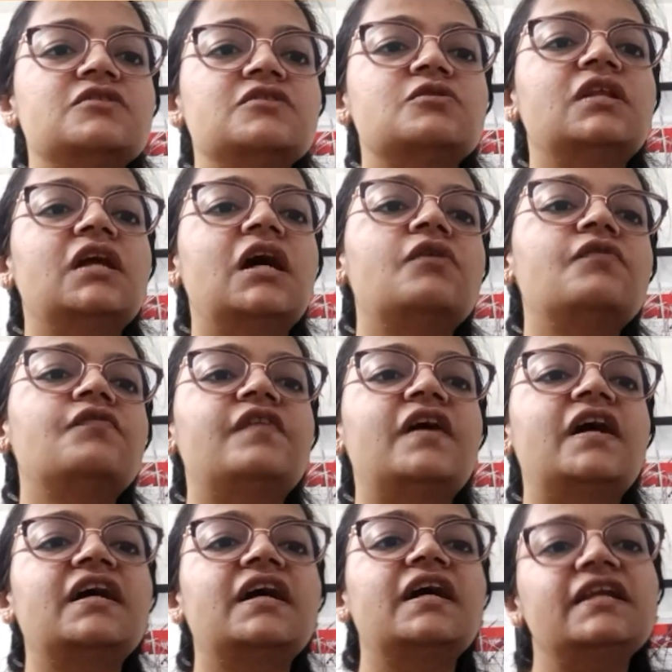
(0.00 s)
So now
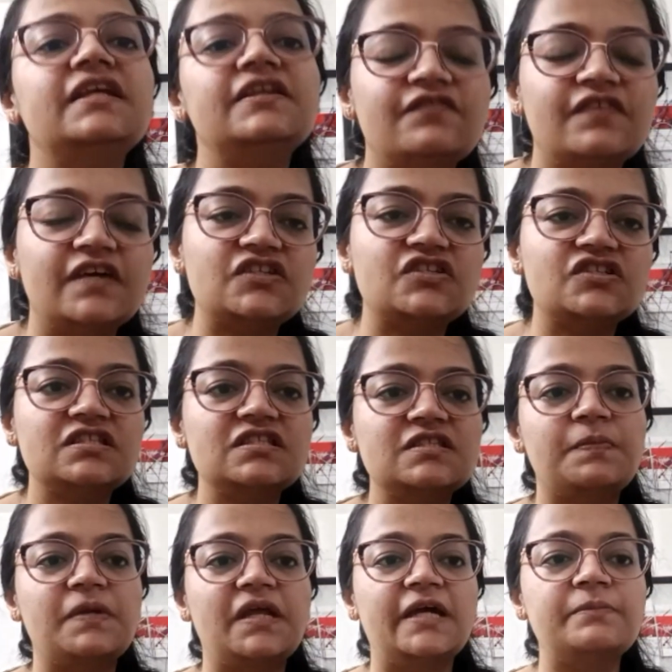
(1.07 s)
fungal
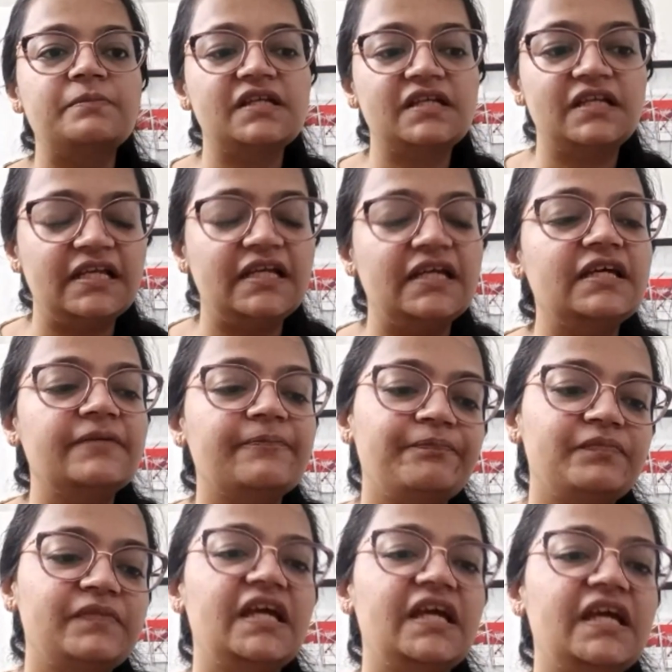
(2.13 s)
infections primarily
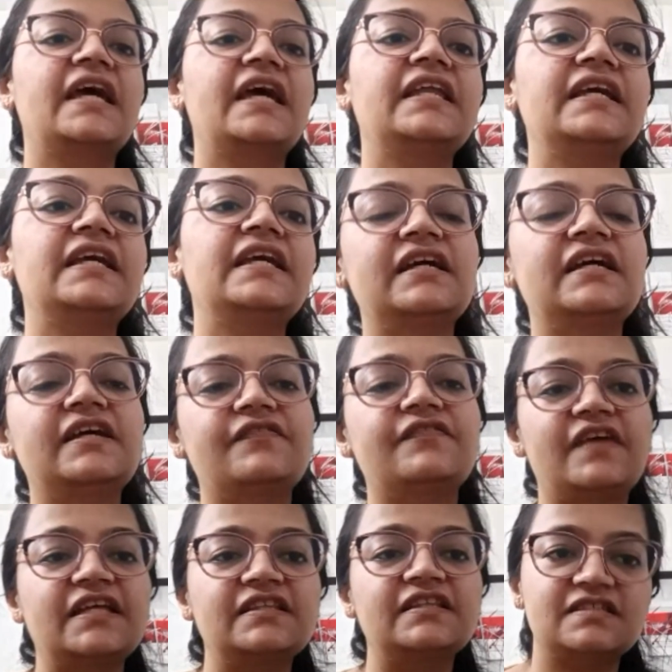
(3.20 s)
they can either
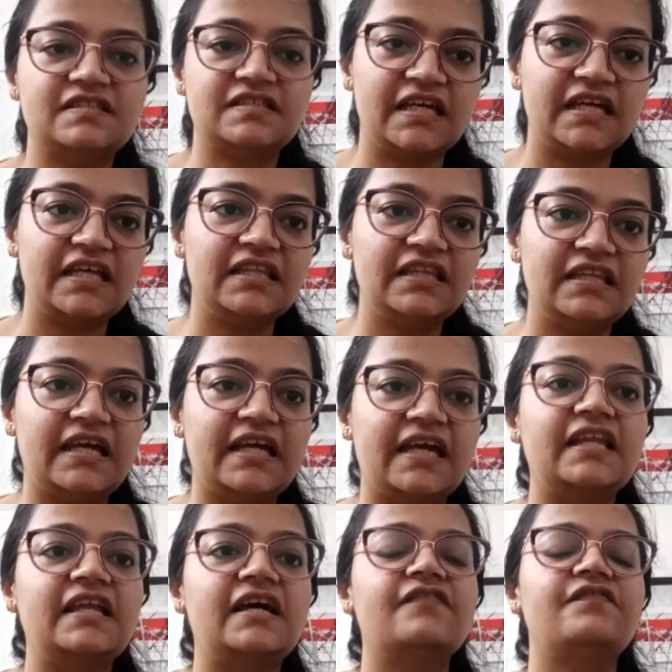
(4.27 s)
affect the skin, they
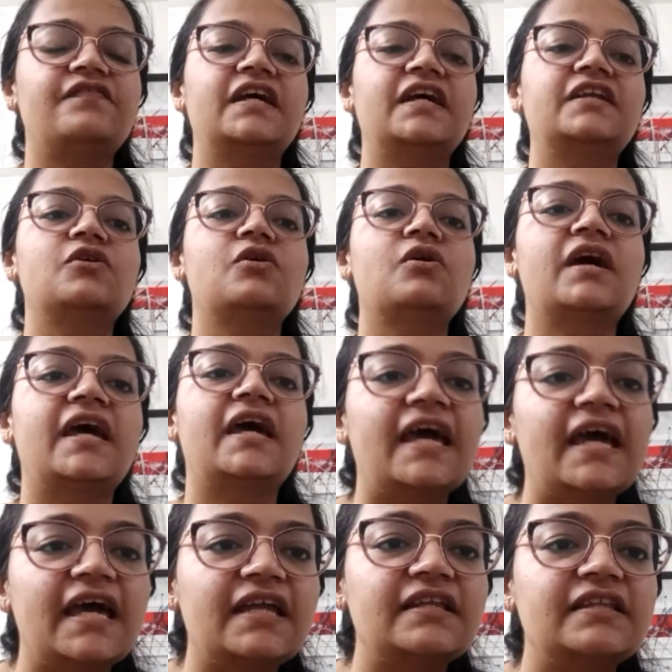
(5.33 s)
can affect your
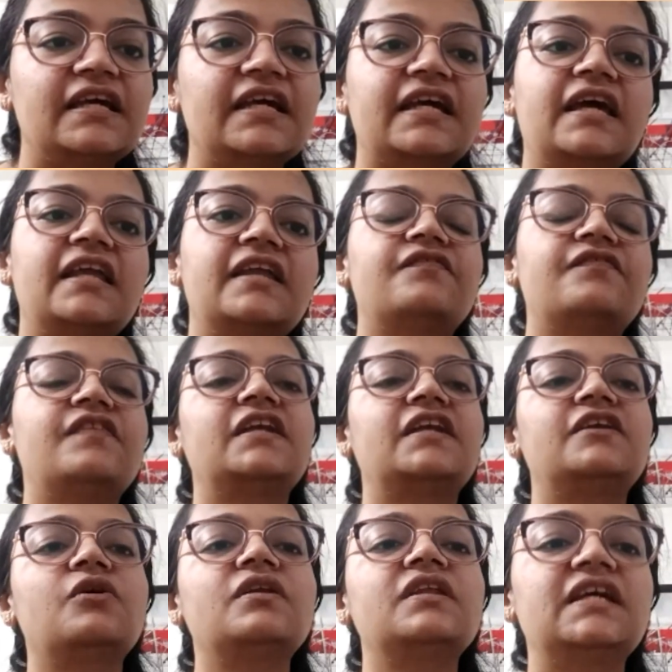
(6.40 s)
hair, they can
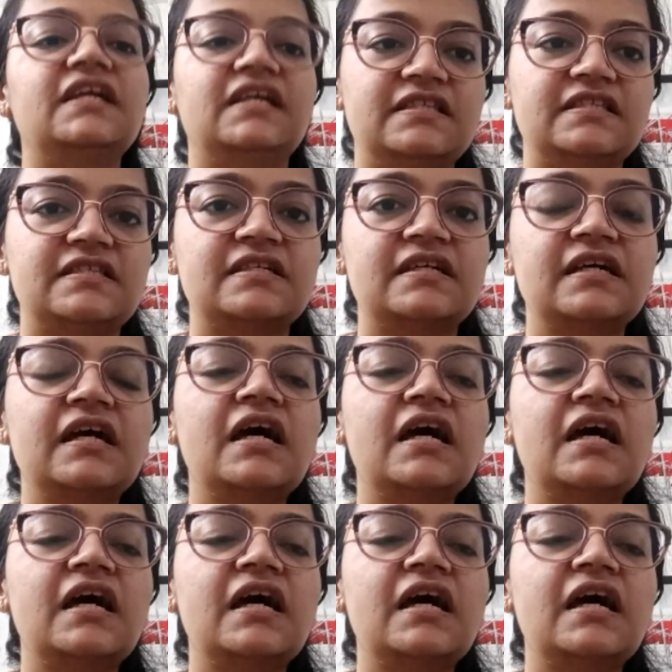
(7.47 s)
affect your nails.